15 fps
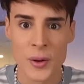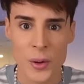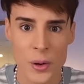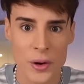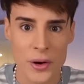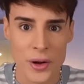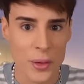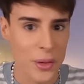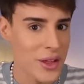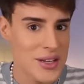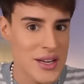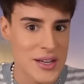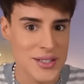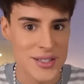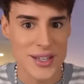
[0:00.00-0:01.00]
Oreo that
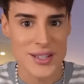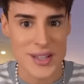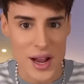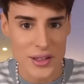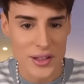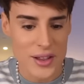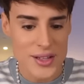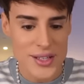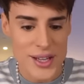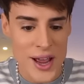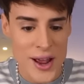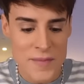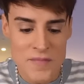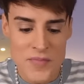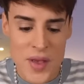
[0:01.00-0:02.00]
tastes exactly the
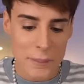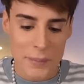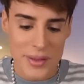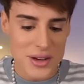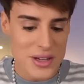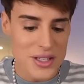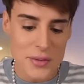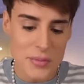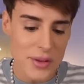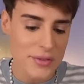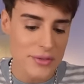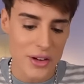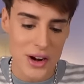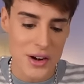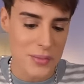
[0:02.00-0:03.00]
same, but there's something
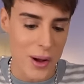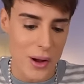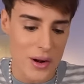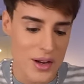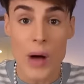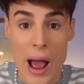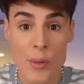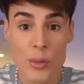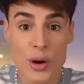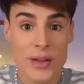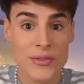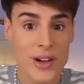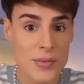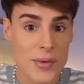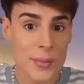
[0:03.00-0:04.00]
fun about it. I would
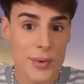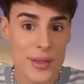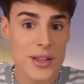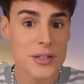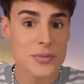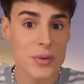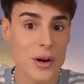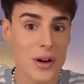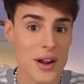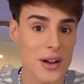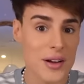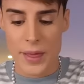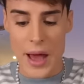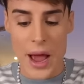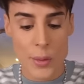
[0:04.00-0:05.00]
have come up with this
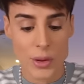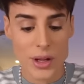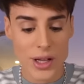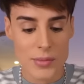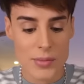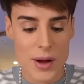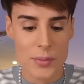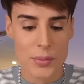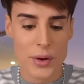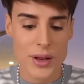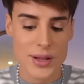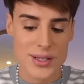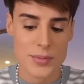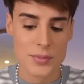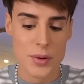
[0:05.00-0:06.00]
product. I will come up
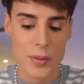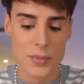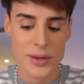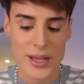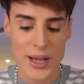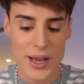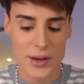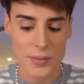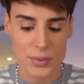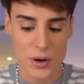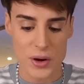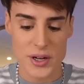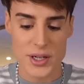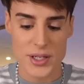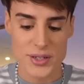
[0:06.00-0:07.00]
with some popping candy
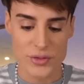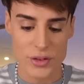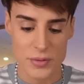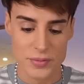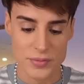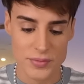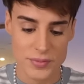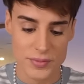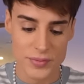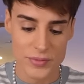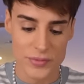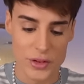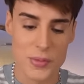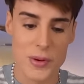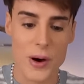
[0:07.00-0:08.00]
products
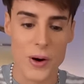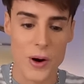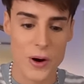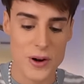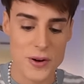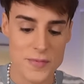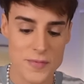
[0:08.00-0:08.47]
from now on.